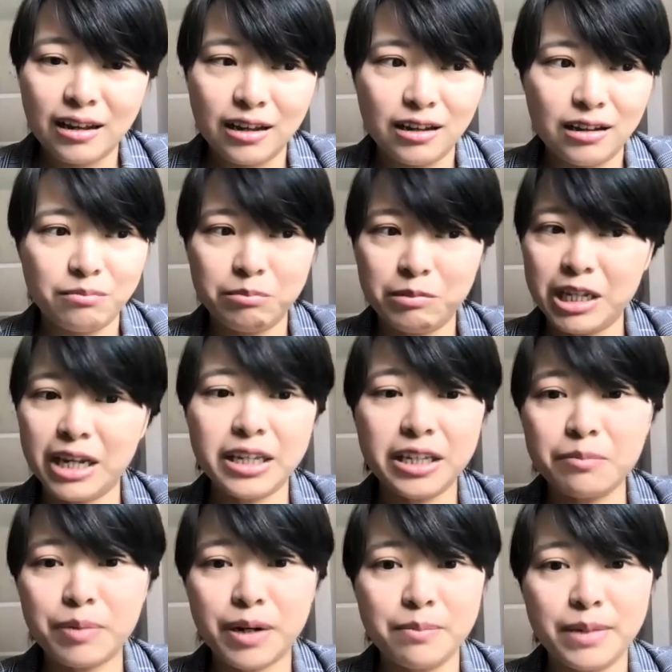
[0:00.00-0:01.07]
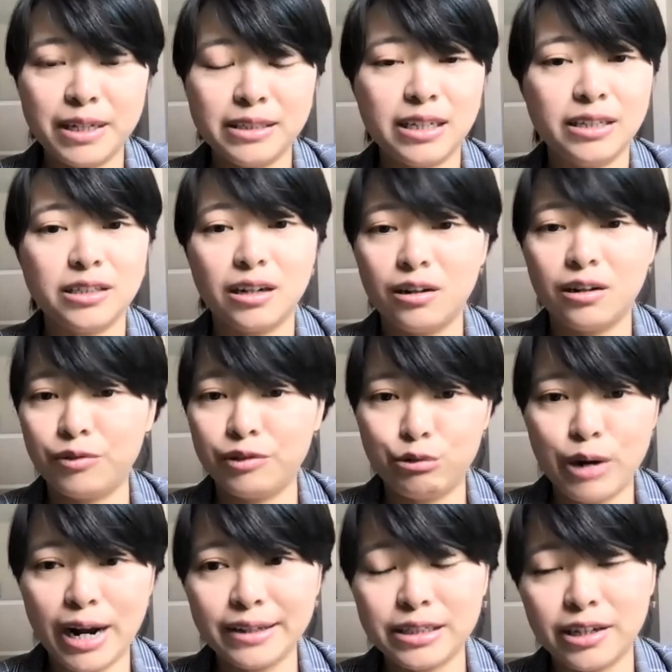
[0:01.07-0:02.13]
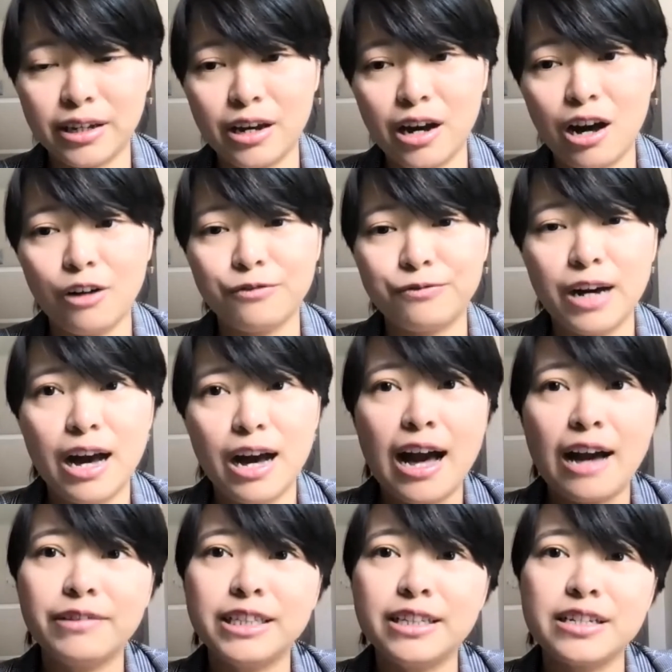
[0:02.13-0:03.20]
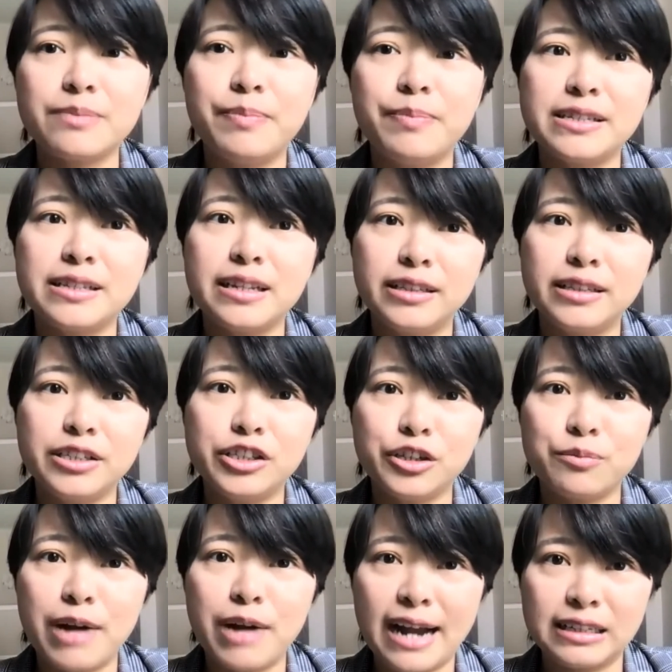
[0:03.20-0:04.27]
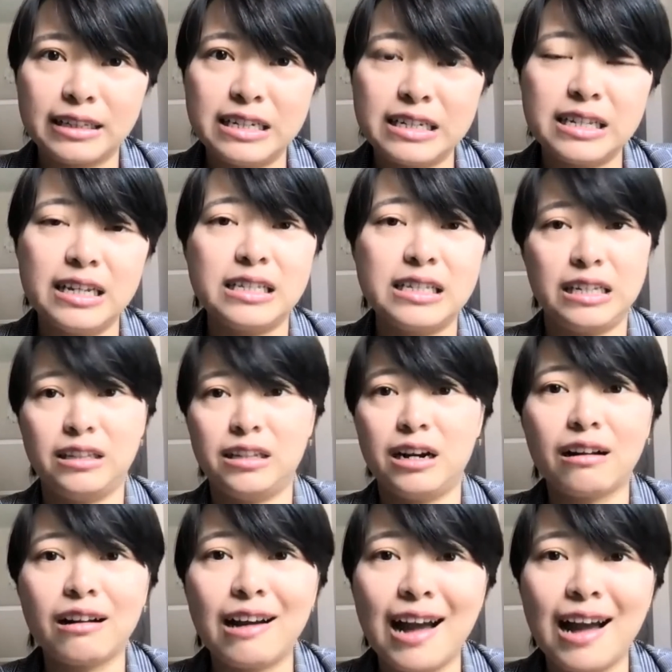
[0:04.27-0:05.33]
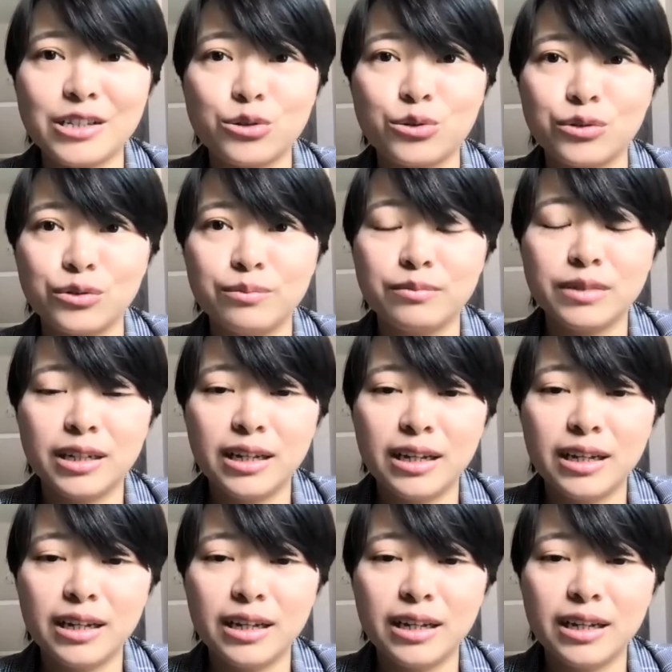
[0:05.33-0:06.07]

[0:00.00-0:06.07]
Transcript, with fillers: Um, they implemented a variety of evidence-based teaching practices in their classroom.